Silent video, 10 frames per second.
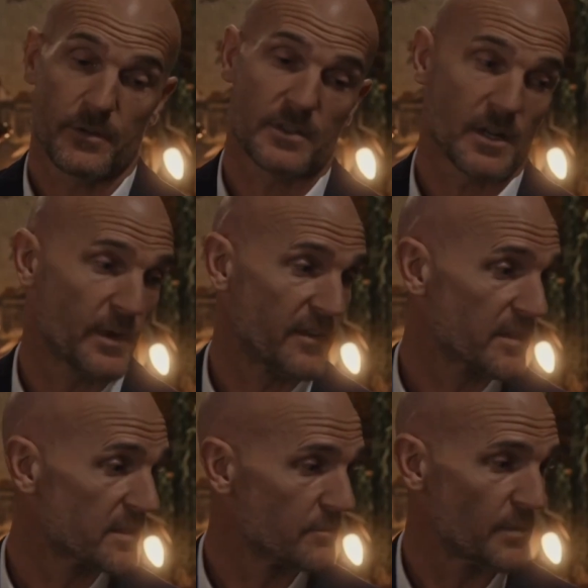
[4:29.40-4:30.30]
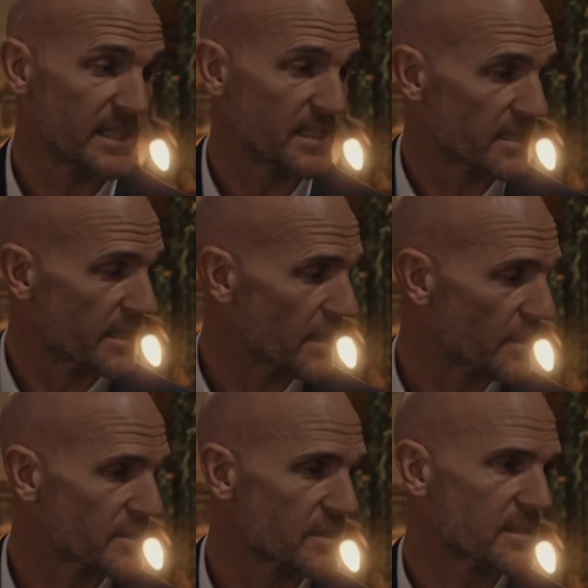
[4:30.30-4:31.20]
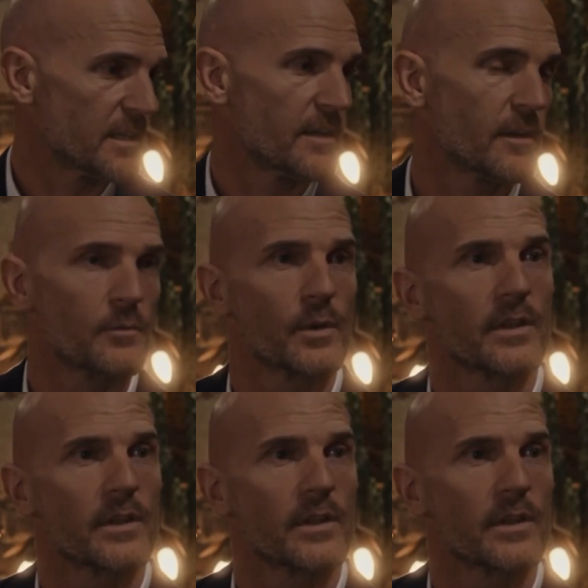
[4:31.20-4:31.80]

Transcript: it feels like we're having this meeting now. Let's just get it over